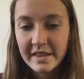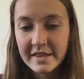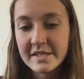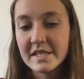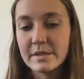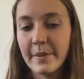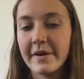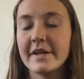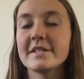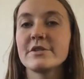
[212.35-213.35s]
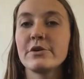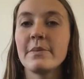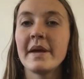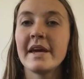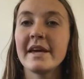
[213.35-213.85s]
This experience taught
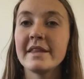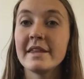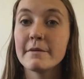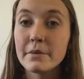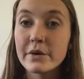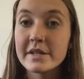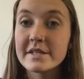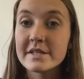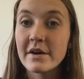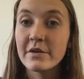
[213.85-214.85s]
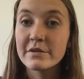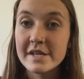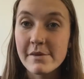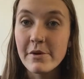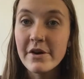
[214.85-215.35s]
me the importance of
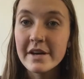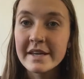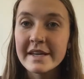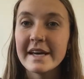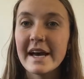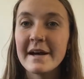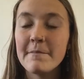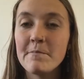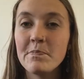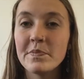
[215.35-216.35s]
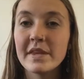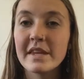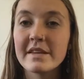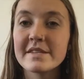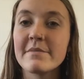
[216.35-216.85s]
teamwork.
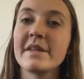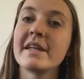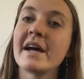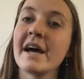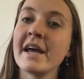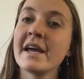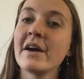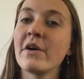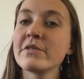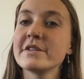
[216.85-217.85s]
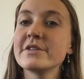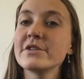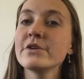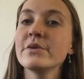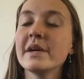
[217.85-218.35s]
Something that I often
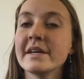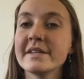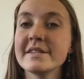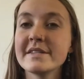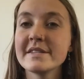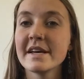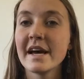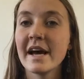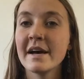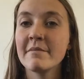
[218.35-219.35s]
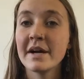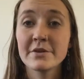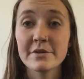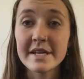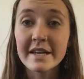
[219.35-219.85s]
do is I
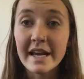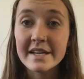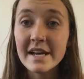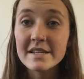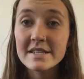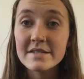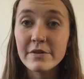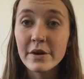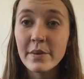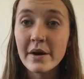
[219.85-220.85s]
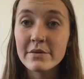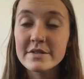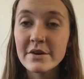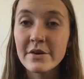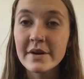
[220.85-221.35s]
don't delegate tasks very well,
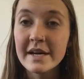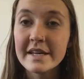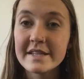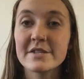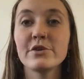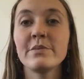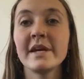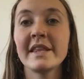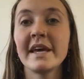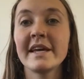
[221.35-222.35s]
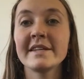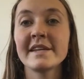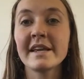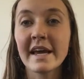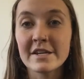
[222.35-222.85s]
so this taught me that
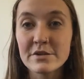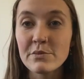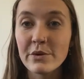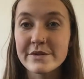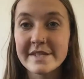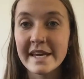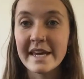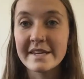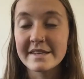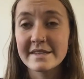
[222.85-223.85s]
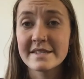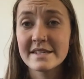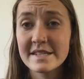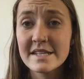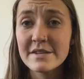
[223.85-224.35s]
delegation was the key to the
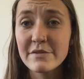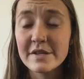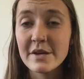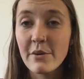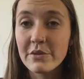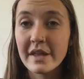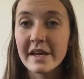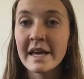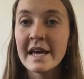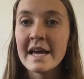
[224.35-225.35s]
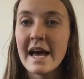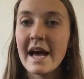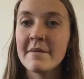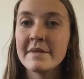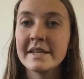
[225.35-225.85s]
success of this whole thing,
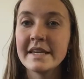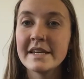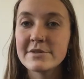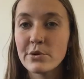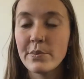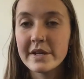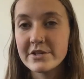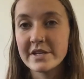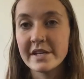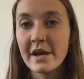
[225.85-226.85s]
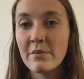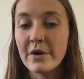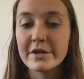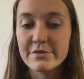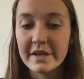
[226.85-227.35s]
and the leaders all pitched in and
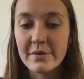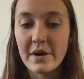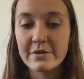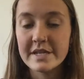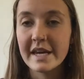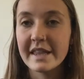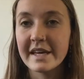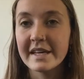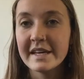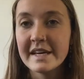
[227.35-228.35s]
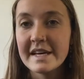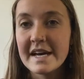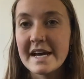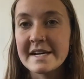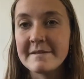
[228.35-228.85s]
worked really well together.
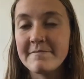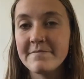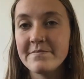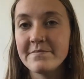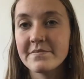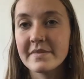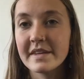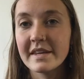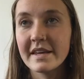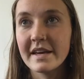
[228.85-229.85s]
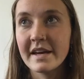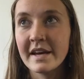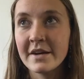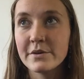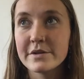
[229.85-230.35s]

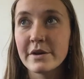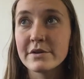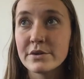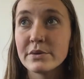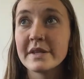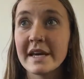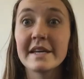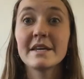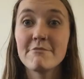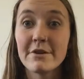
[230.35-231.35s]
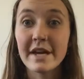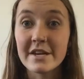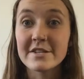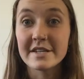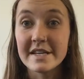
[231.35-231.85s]
I also got taught that
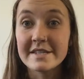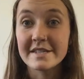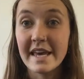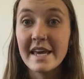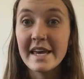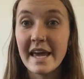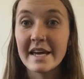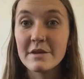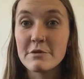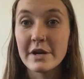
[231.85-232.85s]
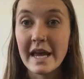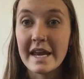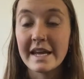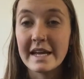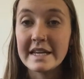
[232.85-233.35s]
communication is key and
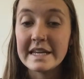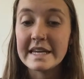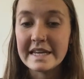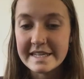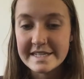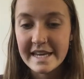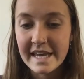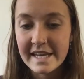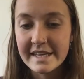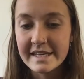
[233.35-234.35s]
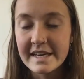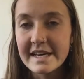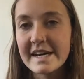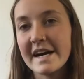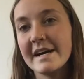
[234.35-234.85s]
communicating clearly is key.
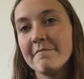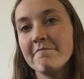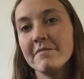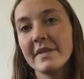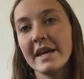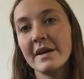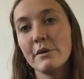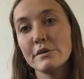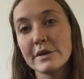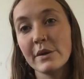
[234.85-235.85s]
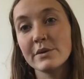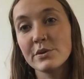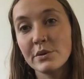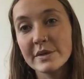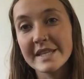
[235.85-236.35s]
And I also got
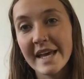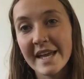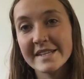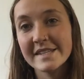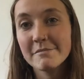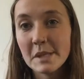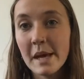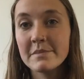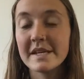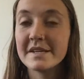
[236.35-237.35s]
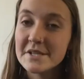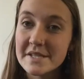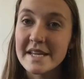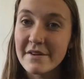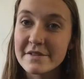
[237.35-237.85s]
taught that sometimes I
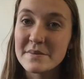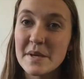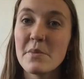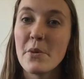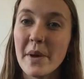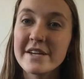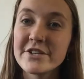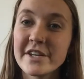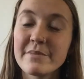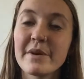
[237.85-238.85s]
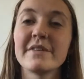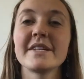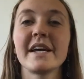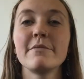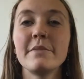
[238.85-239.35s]
just have to be more patient because
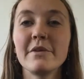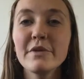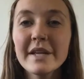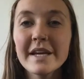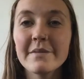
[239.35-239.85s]
I can be really